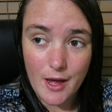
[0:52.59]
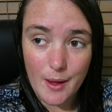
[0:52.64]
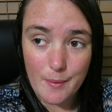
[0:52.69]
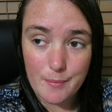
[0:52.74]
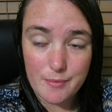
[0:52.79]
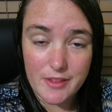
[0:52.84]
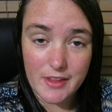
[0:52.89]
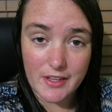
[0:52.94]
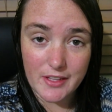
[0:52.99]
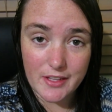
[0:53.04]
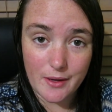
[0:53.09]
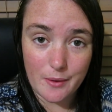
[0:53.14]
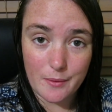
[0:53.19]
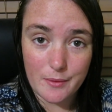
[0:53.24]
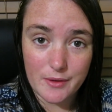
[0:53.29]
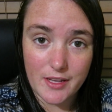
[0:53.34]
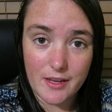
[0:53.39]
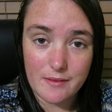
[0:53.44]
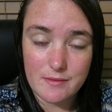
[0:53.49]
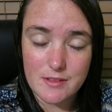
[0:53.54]
I'm thinking I
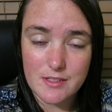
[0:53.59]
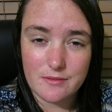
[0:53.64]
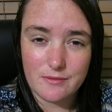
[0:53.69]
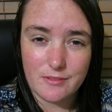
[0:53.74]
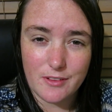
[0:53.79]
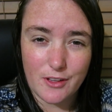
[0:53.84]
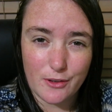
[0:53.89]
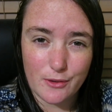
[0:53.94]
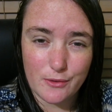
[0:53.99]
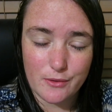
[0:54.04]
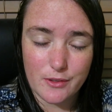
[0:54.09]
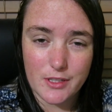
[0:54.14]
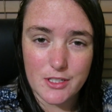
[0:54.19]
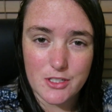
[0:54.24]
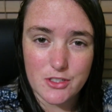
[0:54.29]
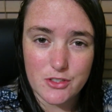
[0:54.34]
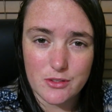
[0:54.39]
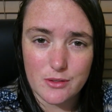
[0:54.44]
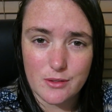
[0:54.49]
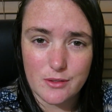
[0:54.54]
want to keep this vlog really
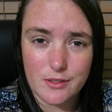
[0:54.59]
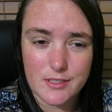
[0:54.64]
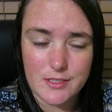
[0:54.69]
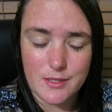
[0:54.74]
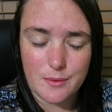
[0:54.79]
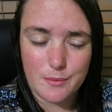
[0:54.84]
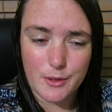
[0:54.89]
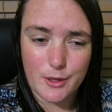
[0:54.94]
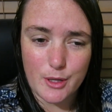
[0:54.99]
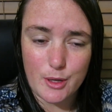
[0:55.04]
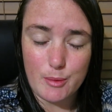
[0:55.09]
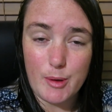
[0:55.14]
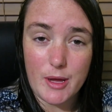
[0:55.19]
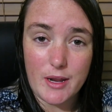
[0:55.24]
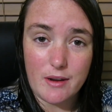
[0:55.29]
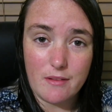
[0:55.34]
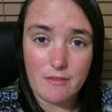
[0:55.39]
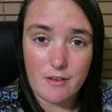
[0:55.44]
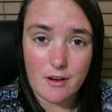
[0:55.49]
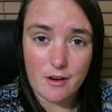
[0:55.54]
short because I want to go to bed
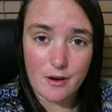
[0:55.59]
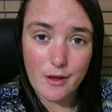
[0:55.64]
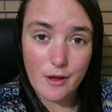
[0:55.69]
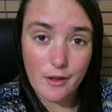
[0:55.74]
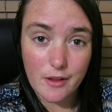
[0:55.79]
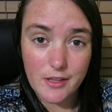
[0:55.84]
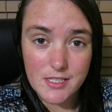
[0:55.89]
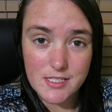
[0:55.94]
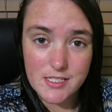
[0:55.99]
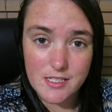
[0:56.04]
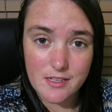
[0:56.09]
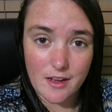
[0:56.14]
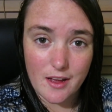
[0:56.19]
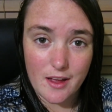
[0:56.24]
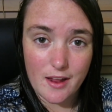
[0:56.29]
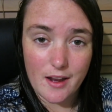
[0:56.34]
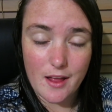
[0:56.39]
very early tonight.